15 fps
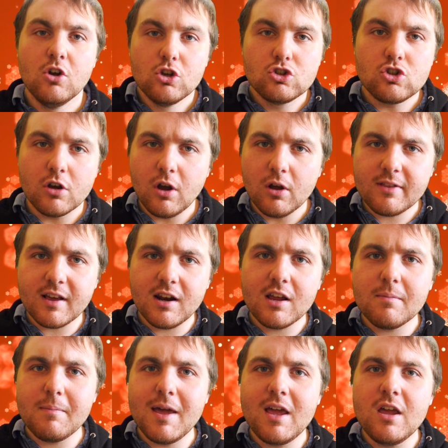"So you're
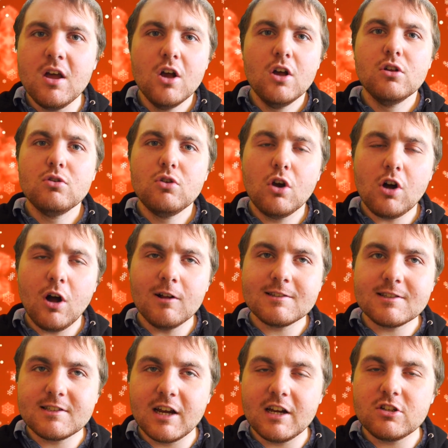telling me you can't
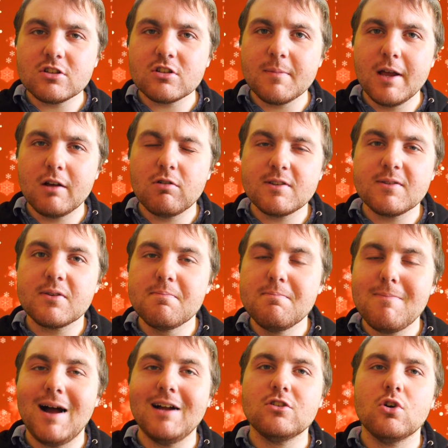stay just to make Christmas
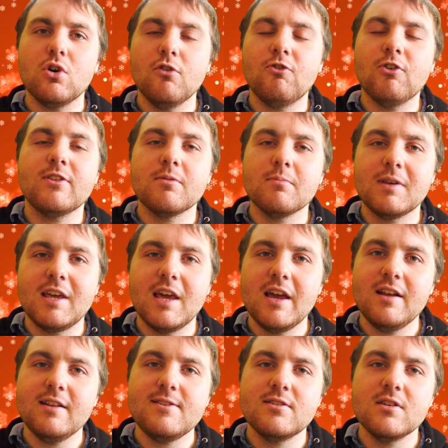magical for some
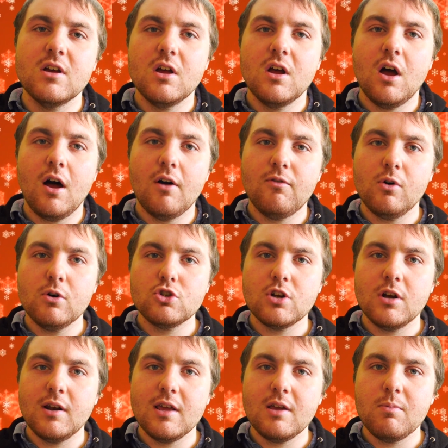kids?"
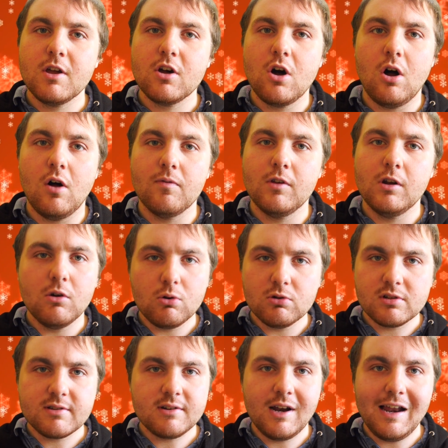"Unfortunately, we can't. The law
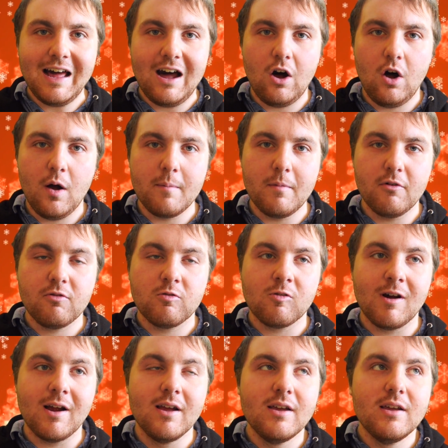doesn't allow, I'm
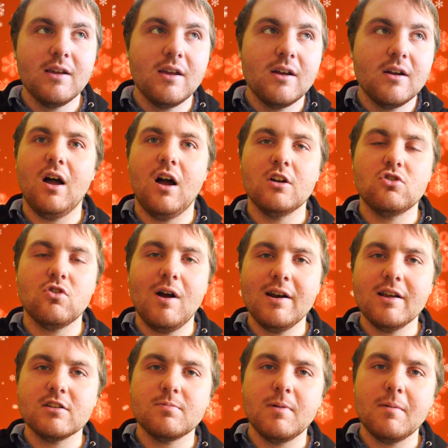afraid." I tried to
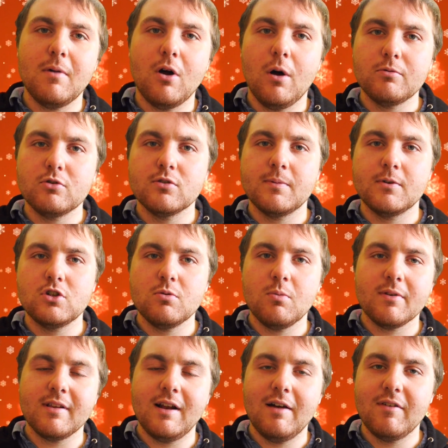explain my options, but she
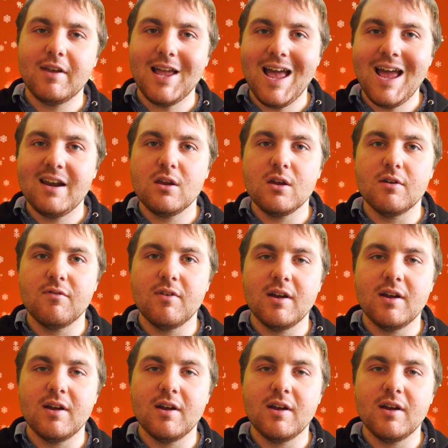wasn't having any of